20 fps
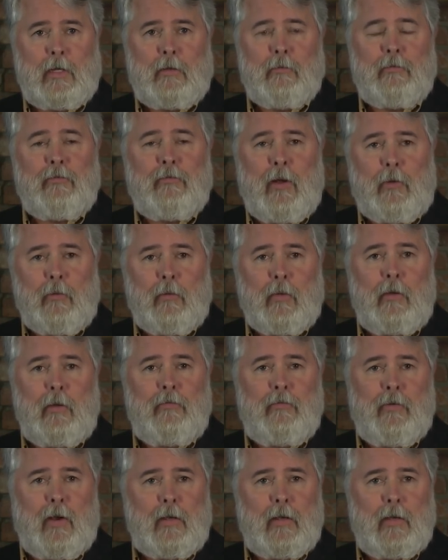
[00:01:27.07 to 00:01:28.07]
in federally
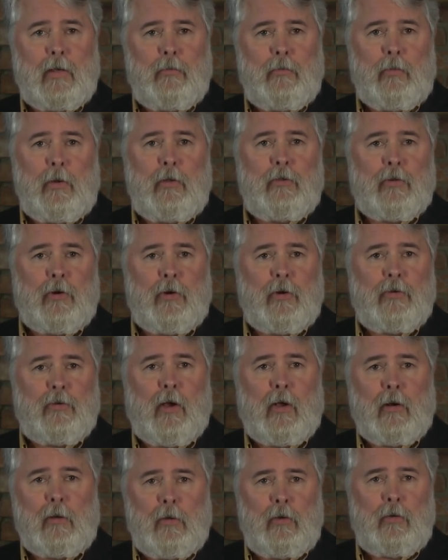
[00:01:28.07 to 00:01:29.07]
funded research
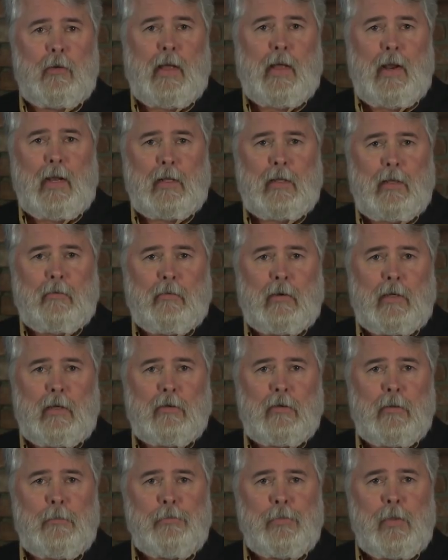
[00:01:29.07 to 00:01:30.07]
on glucan
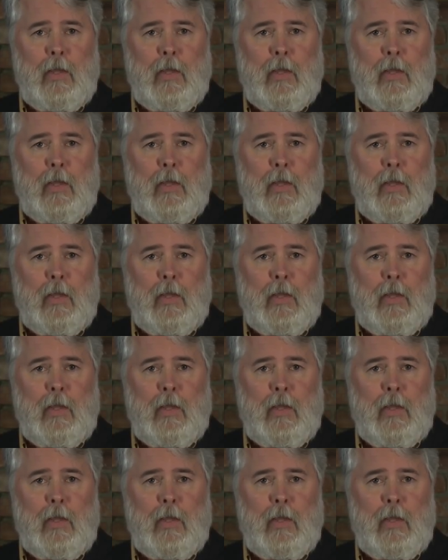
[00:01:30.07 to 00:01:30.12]
activities,